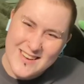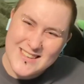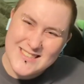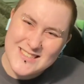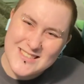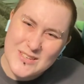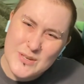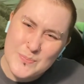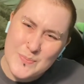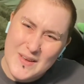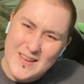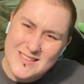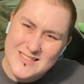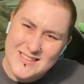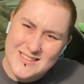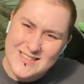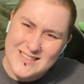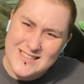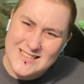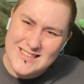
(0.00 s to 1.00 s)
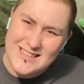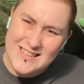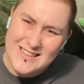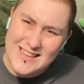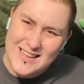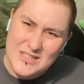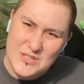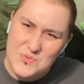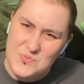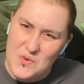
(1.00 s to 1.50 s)
is there a base on the T?
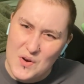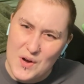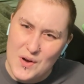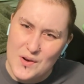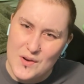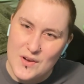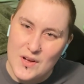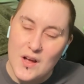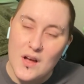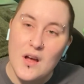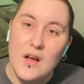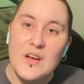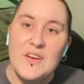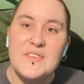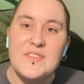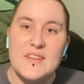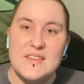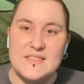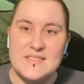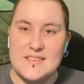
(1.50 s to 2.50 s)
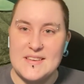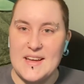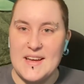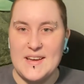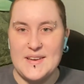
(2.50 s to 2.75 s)
That's wrong. That's an I.